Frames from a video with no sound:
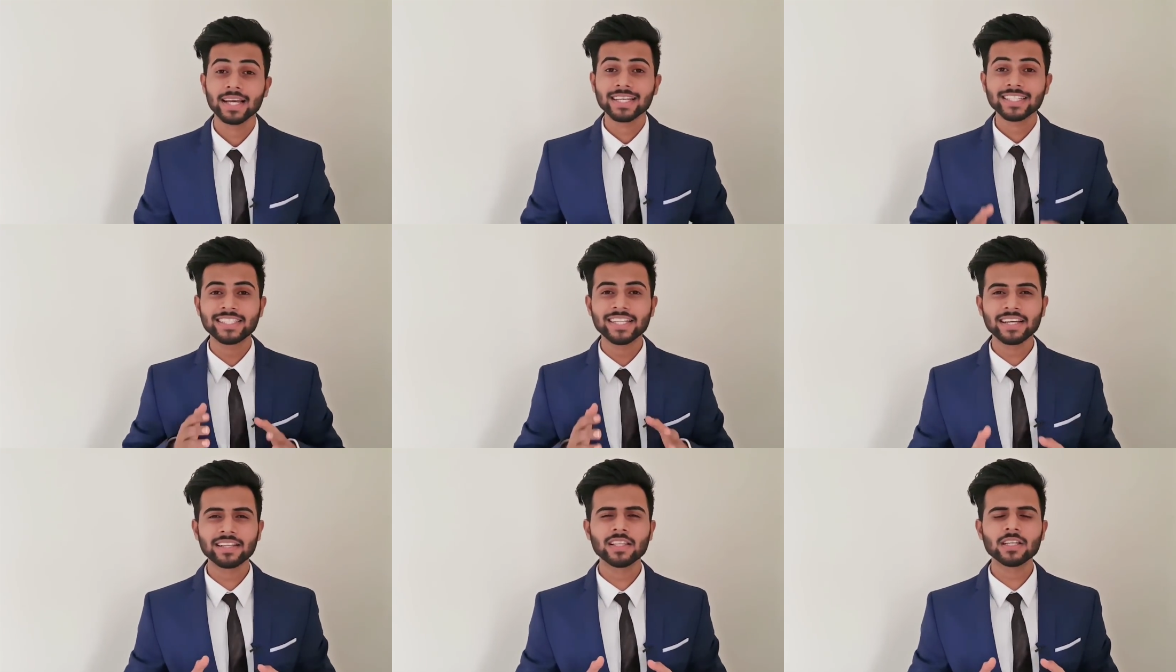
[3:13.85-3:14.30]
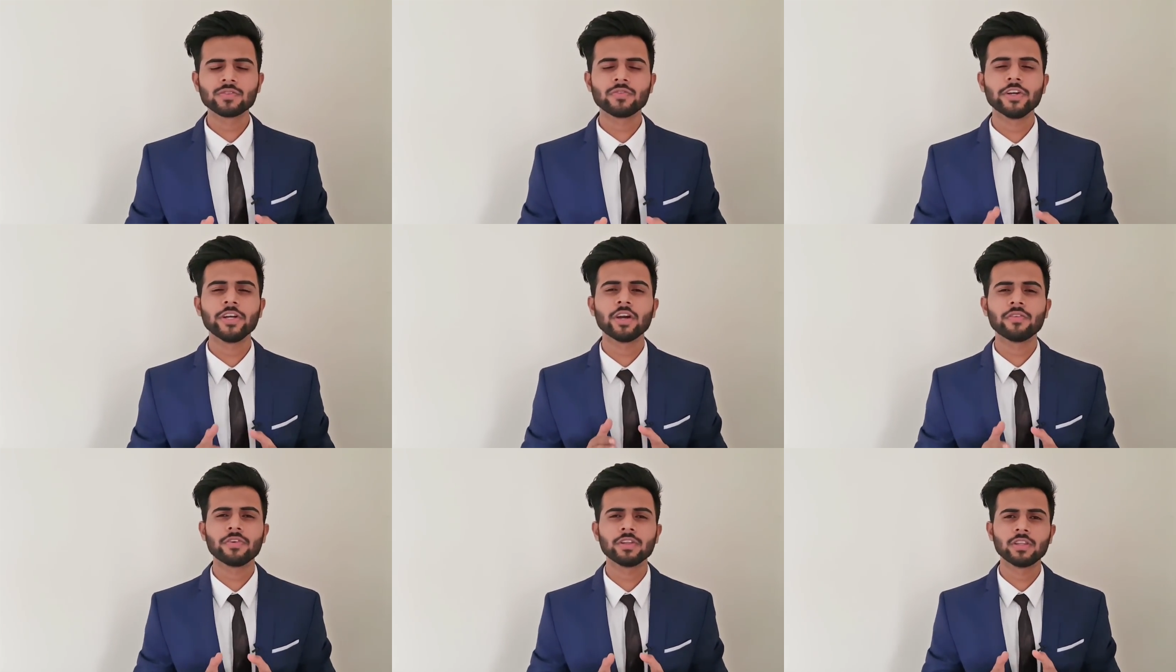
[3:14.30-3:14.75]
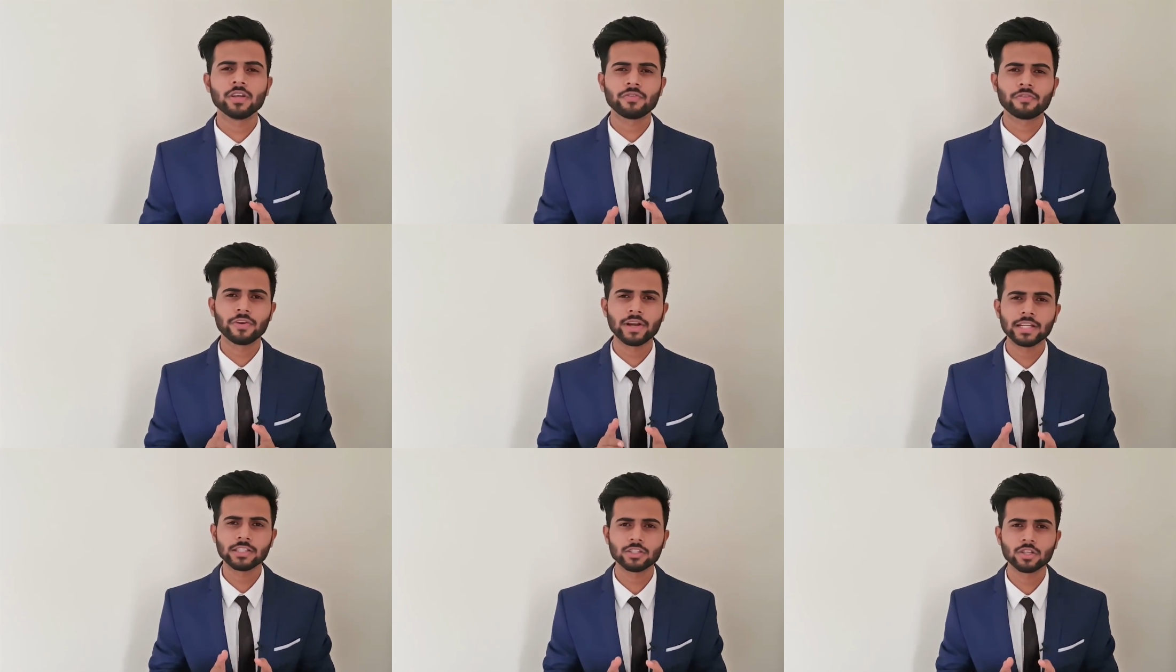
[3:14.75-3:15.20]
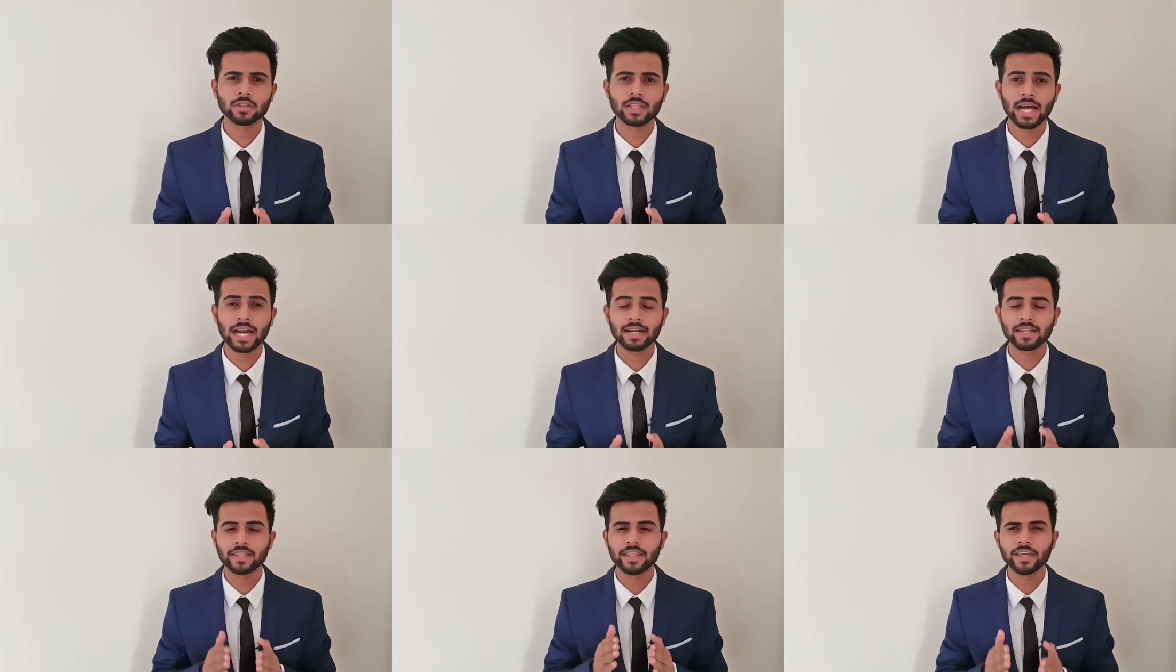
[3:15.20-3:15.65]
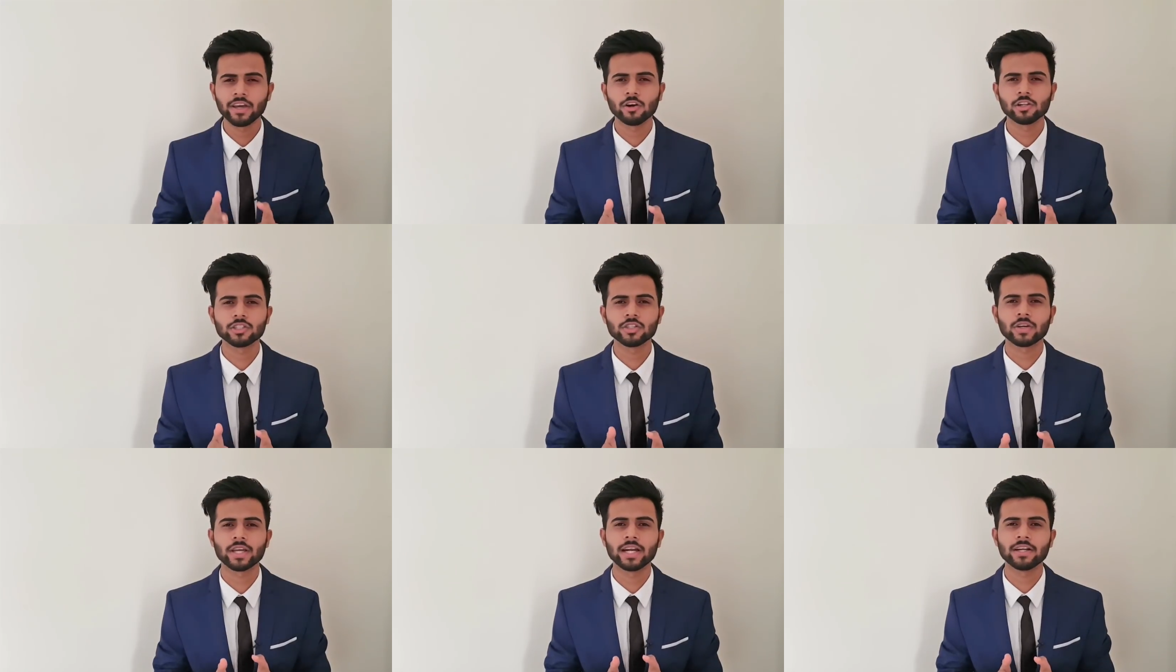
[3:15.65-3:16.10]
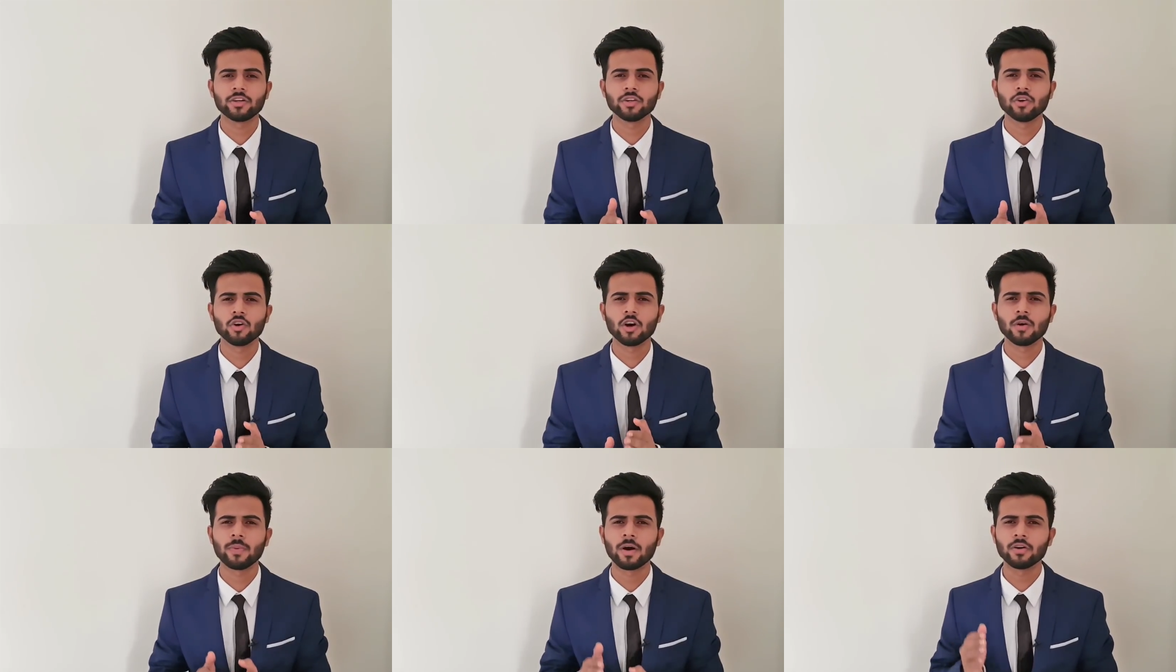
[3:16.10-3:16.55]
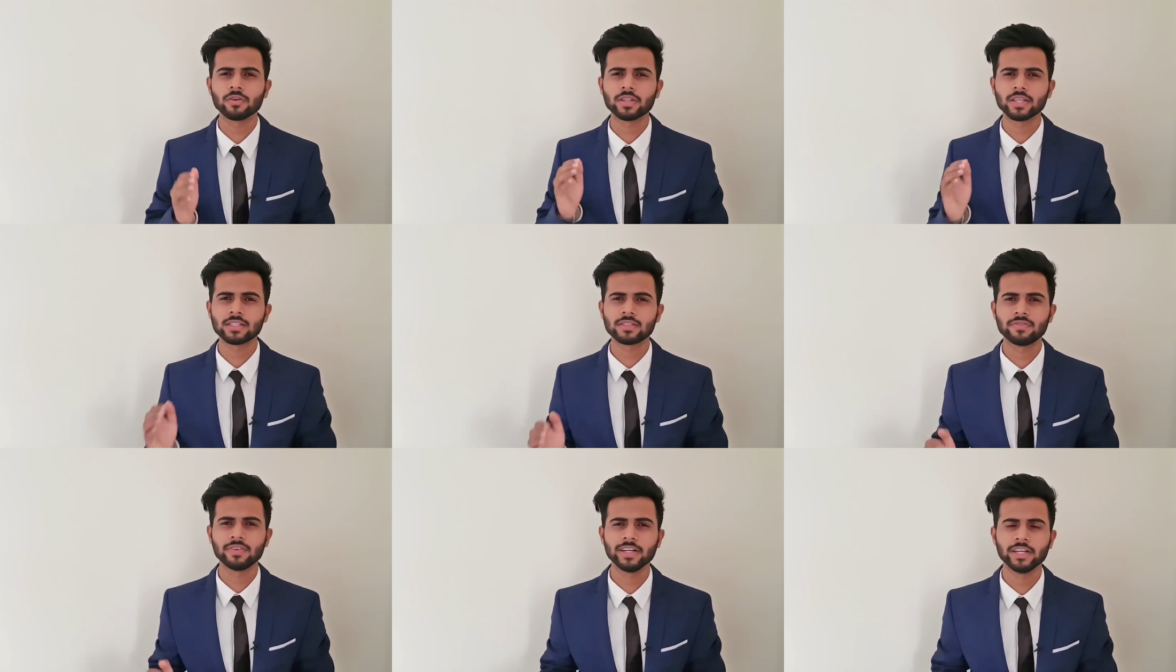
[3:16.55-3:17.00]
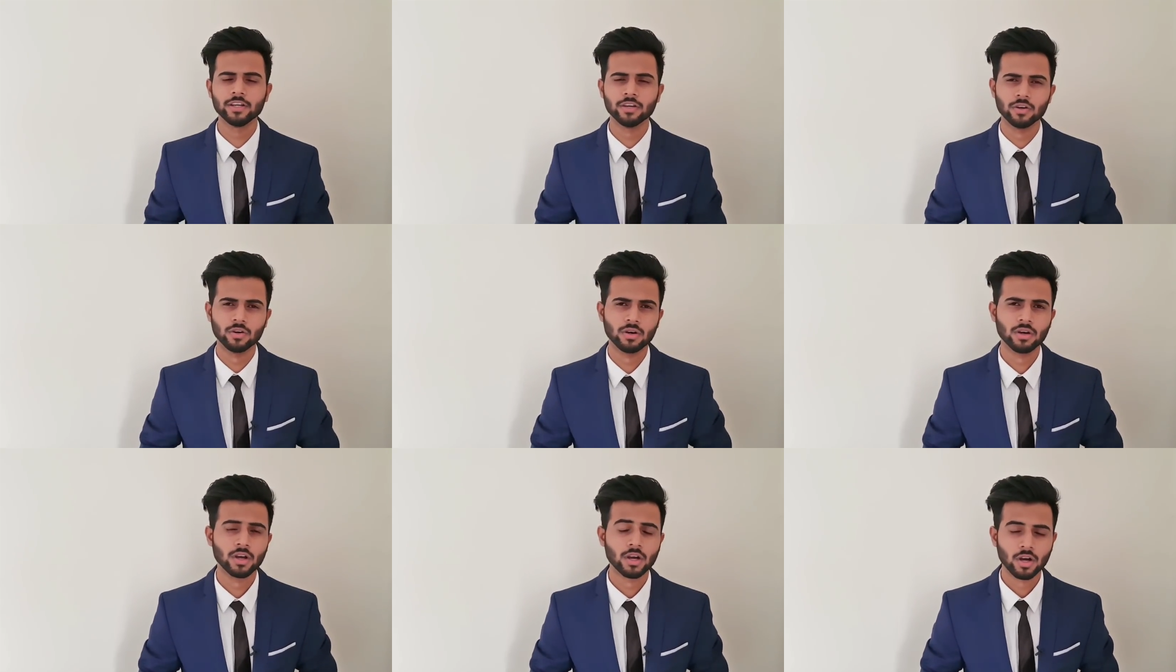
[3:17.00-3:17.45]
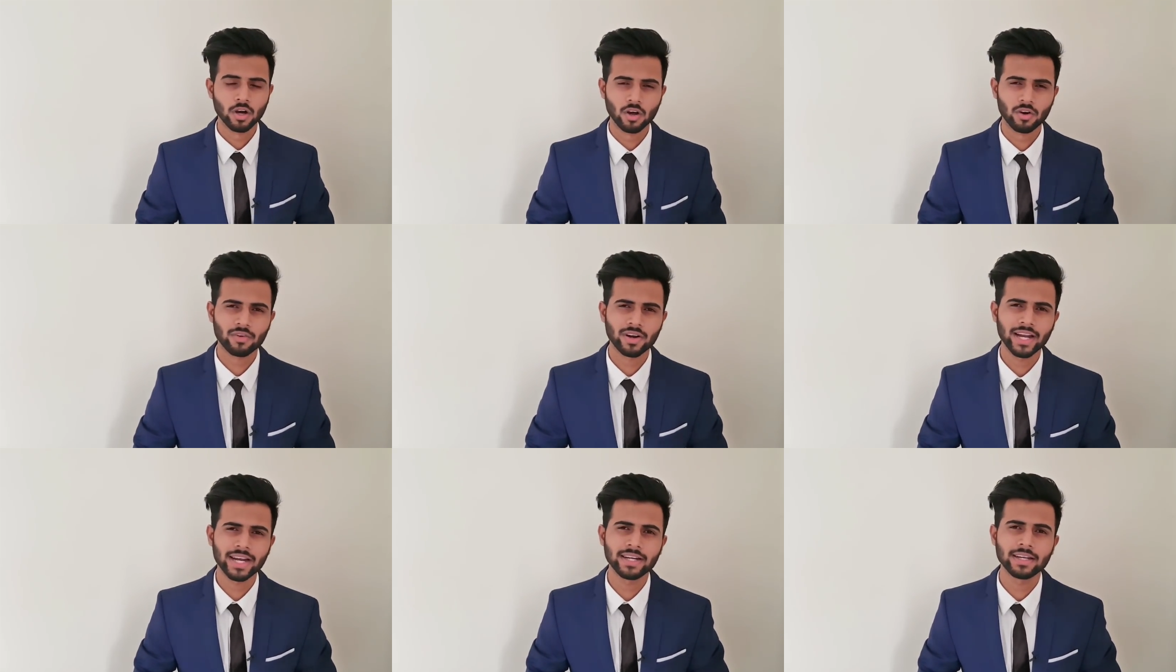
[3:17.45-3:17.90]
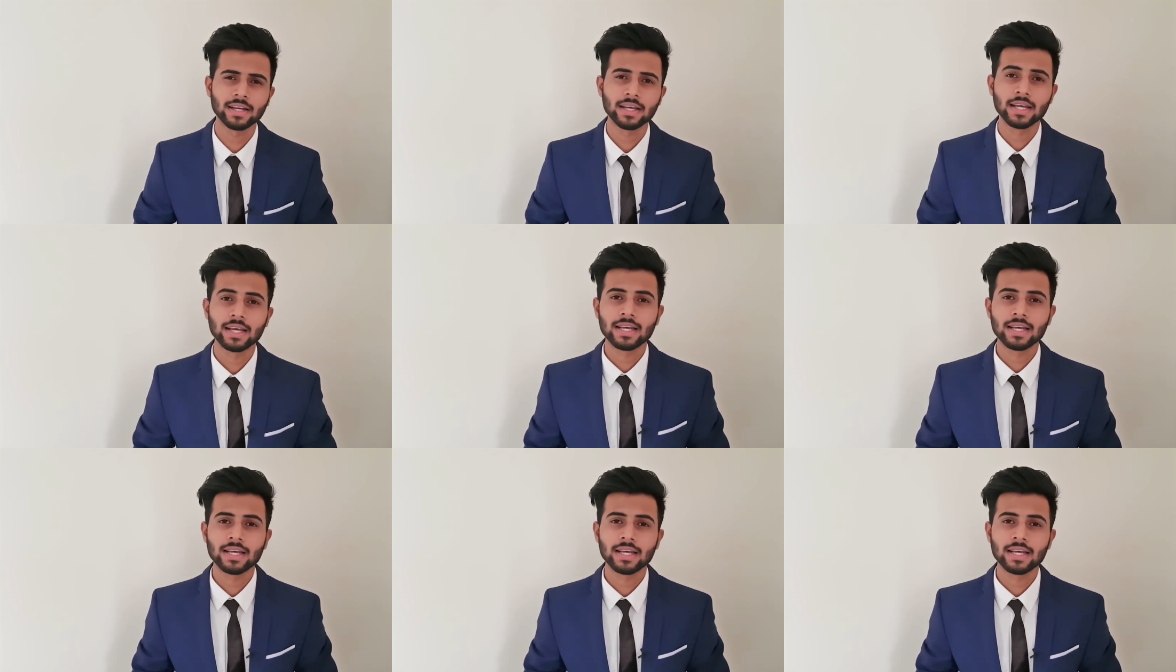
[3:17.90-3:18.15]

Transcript: Share this video with your friends so that they also get to know about this video. Alright?